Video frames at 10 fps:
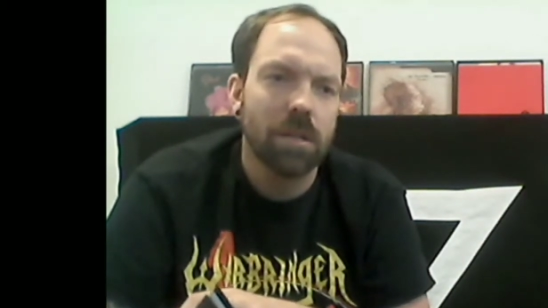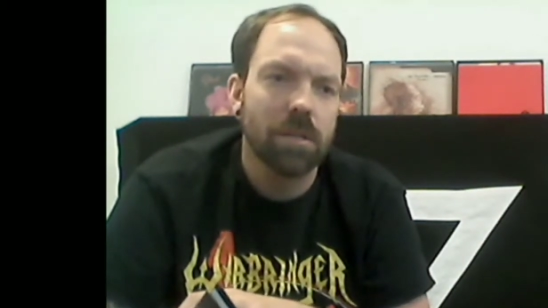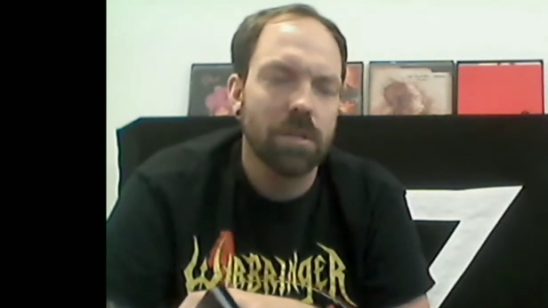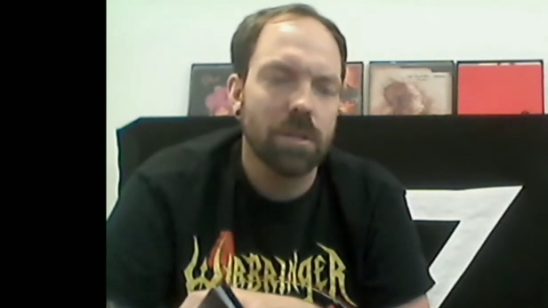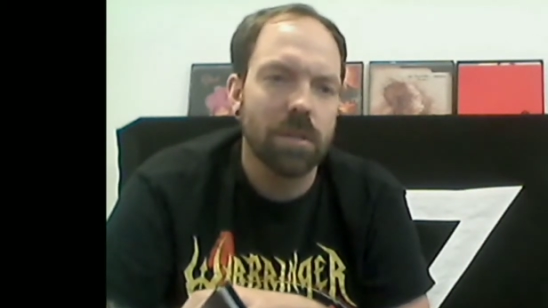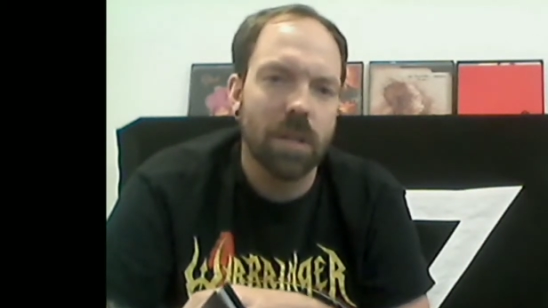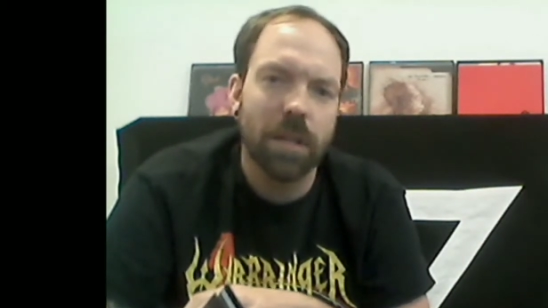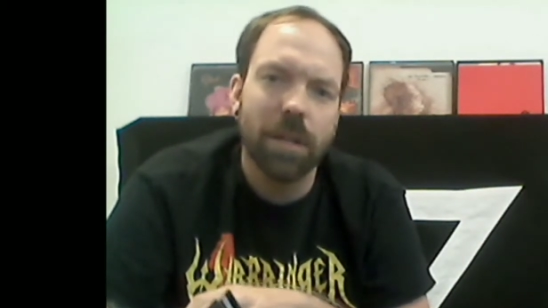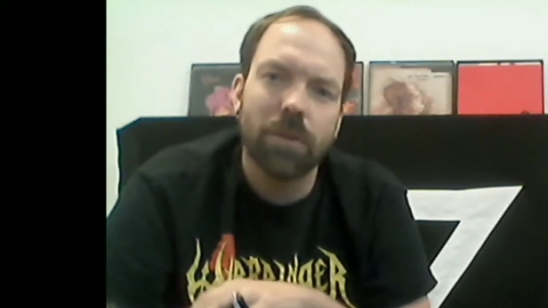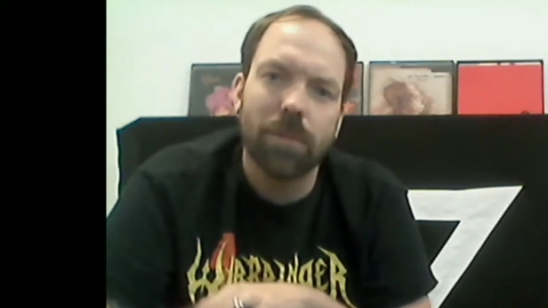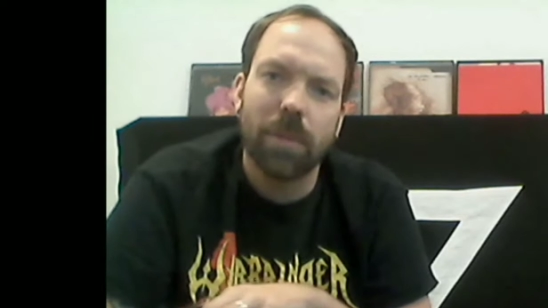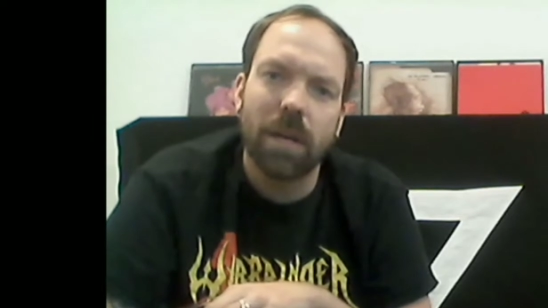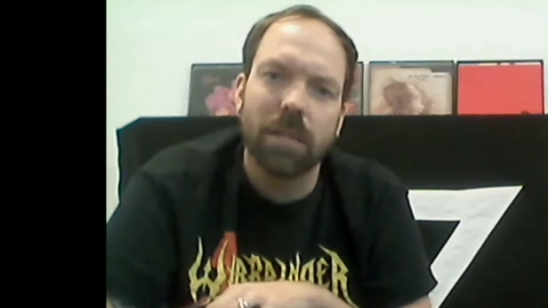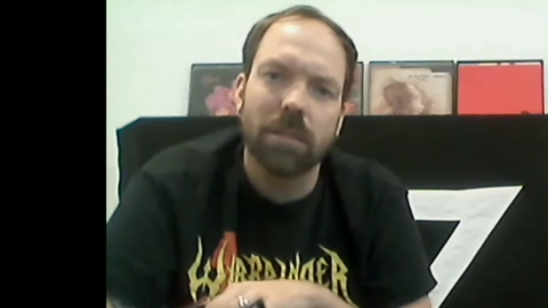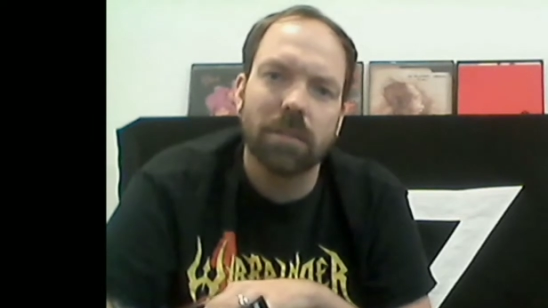and just clear your
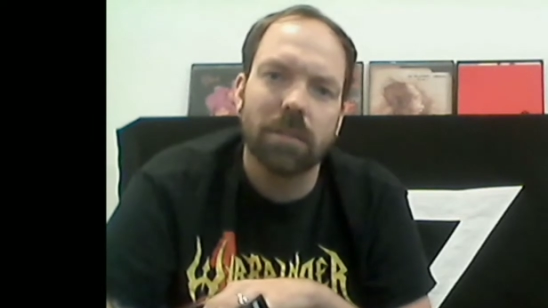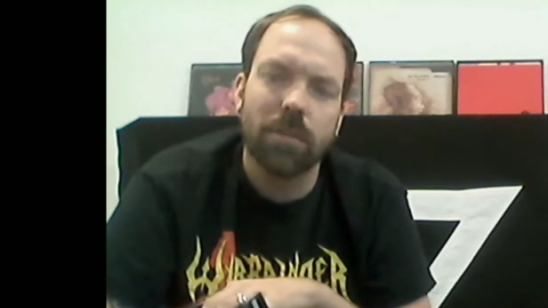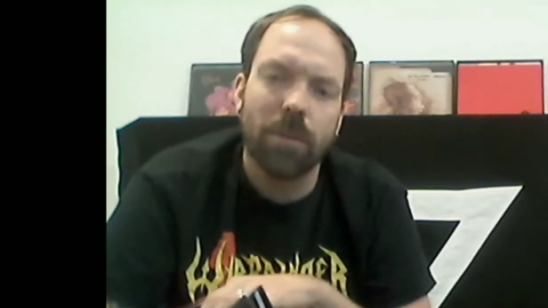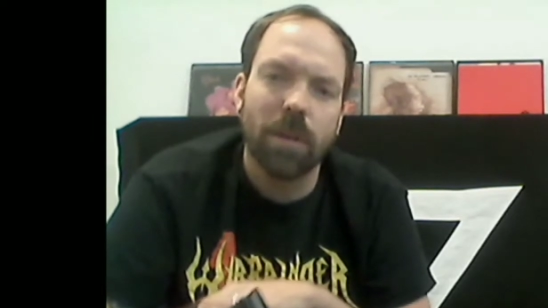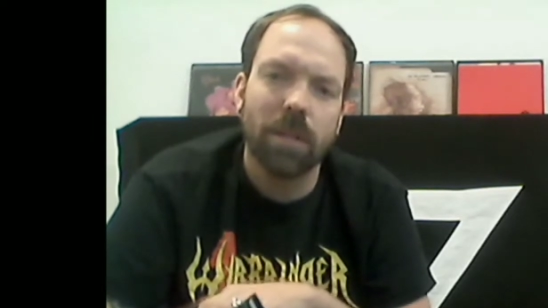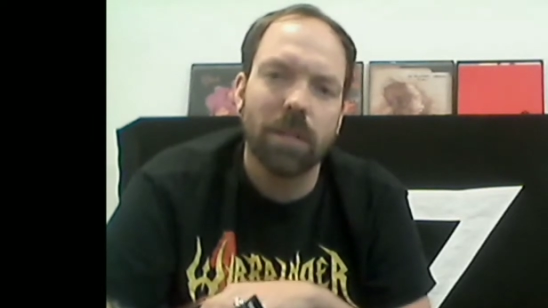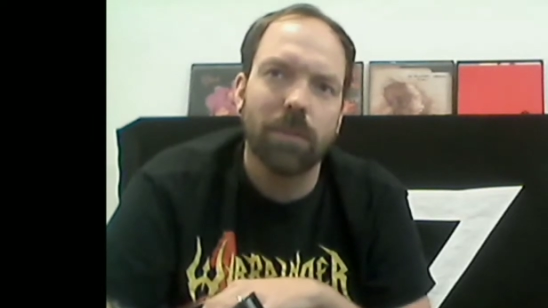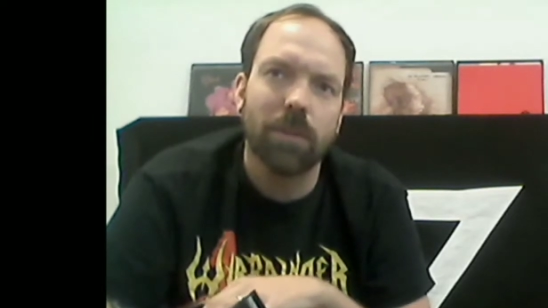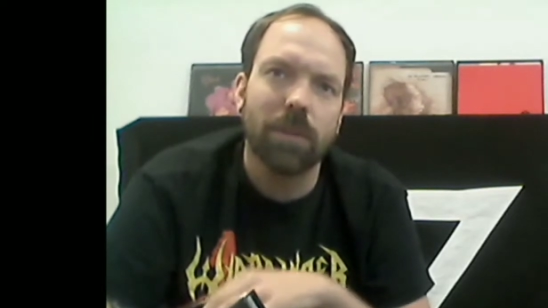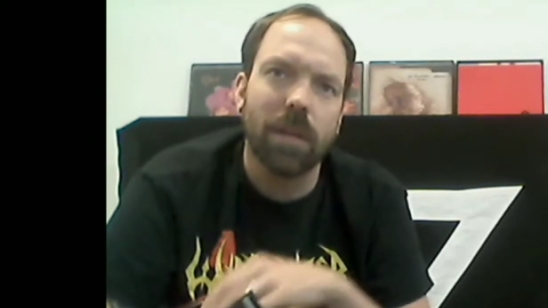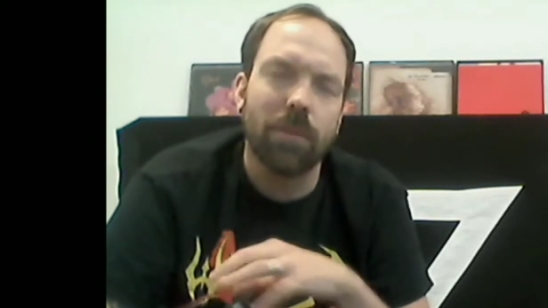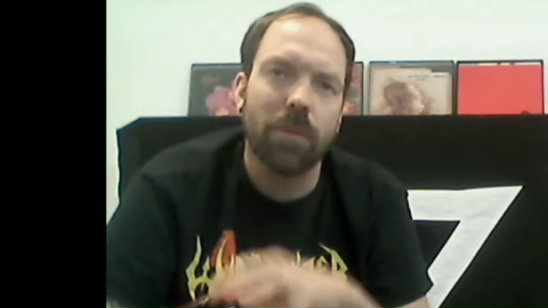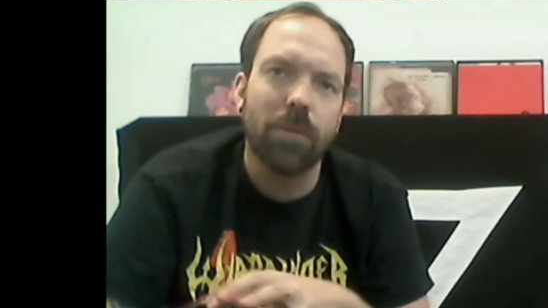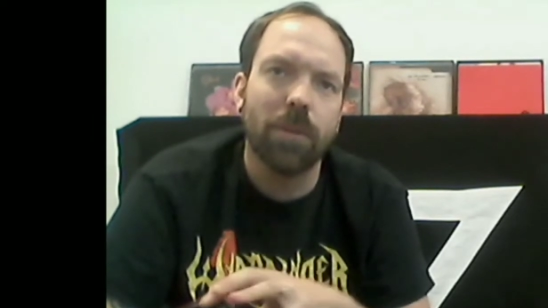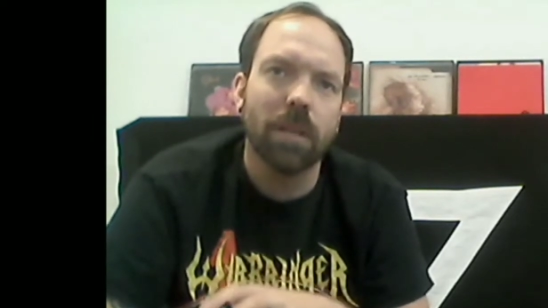mind and think about
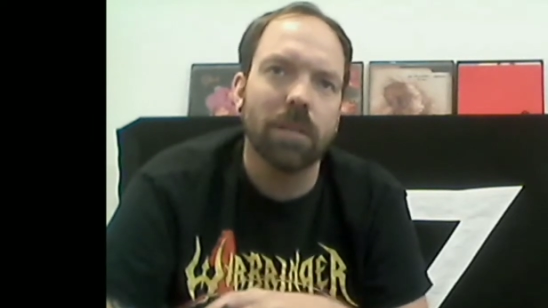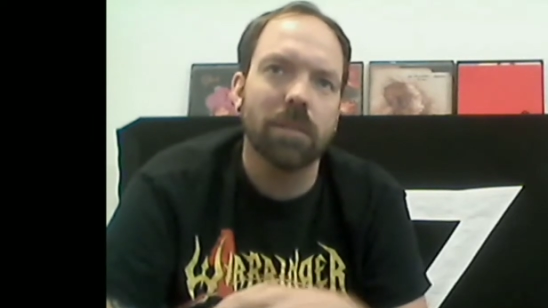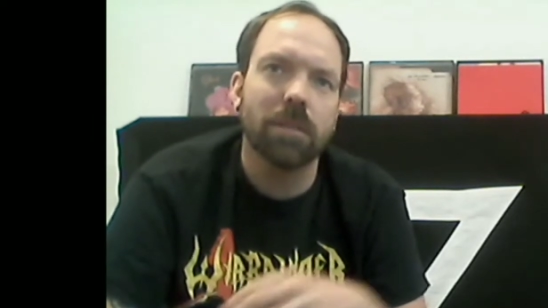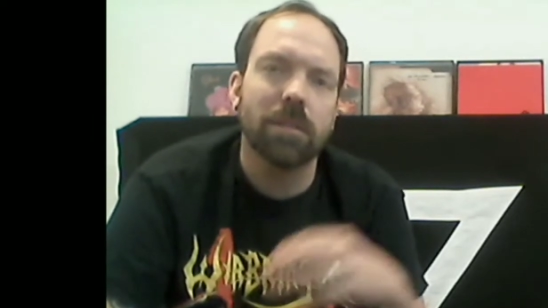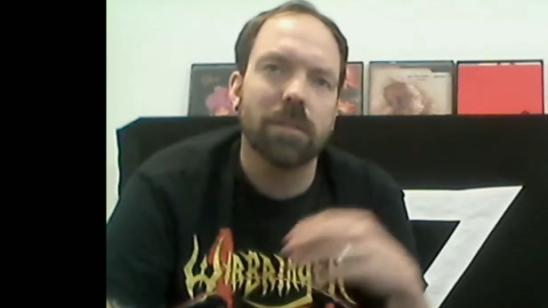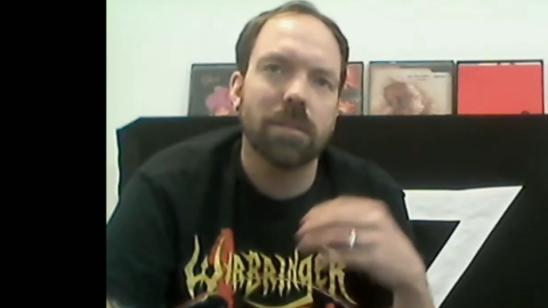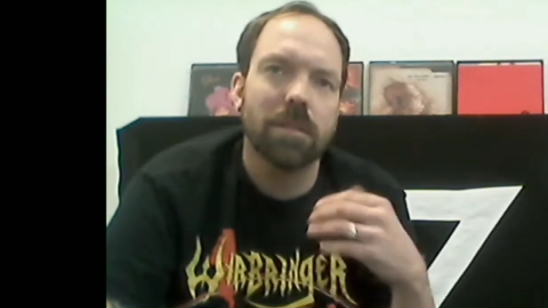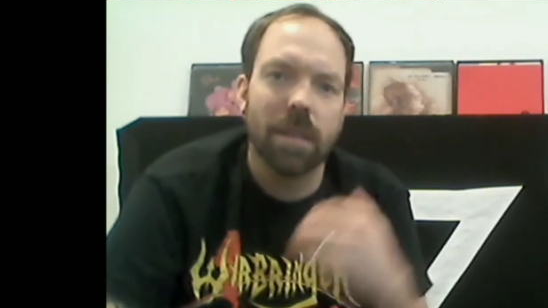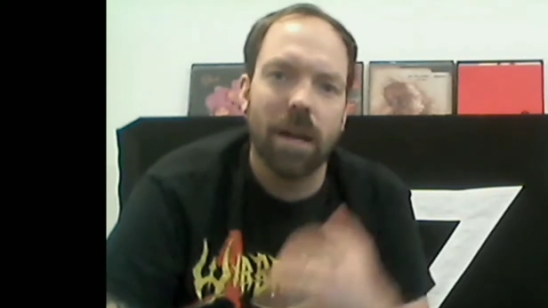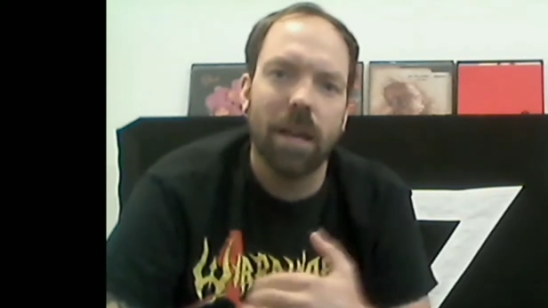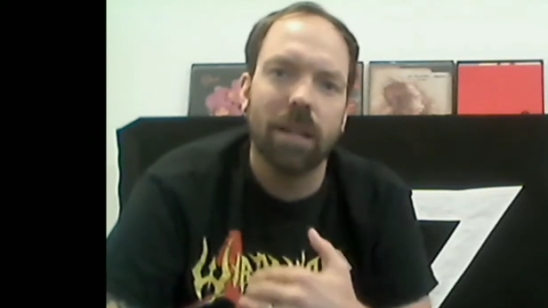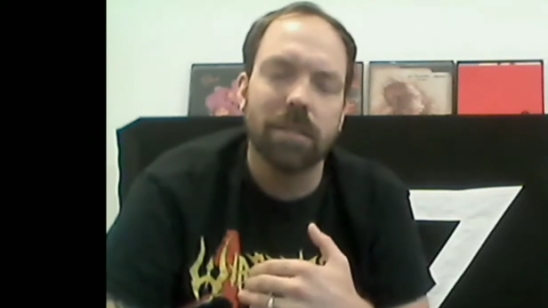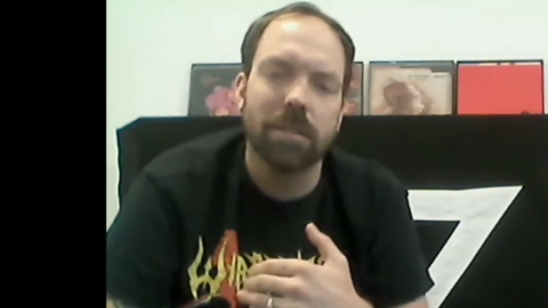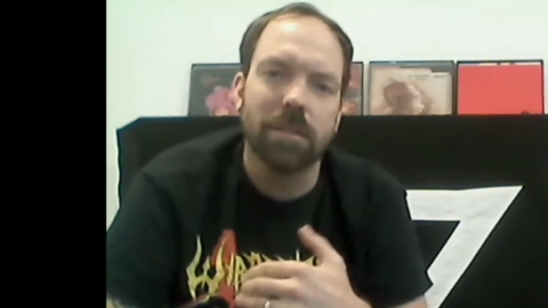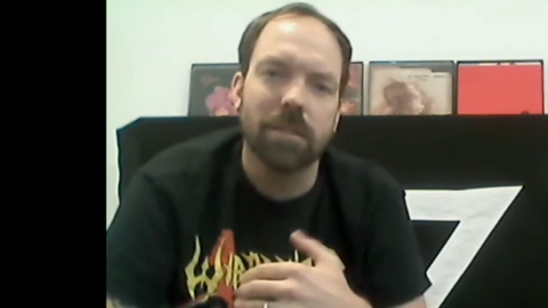everything in
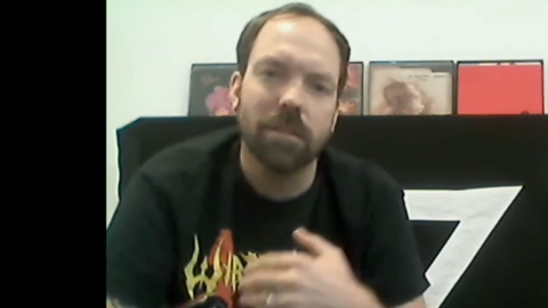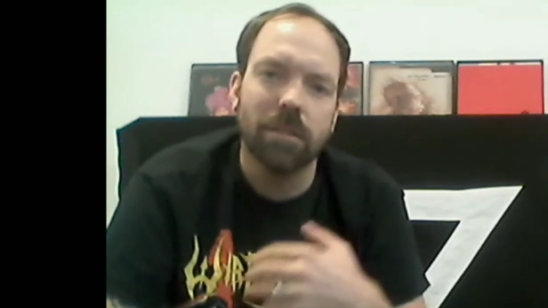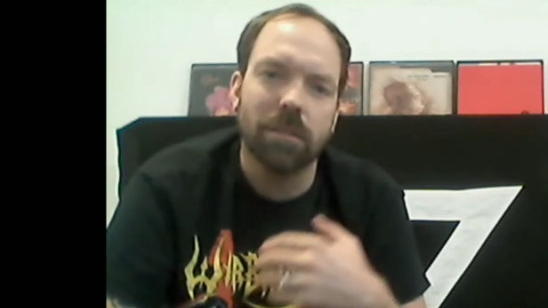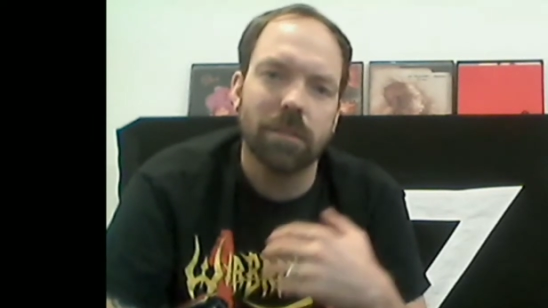silence and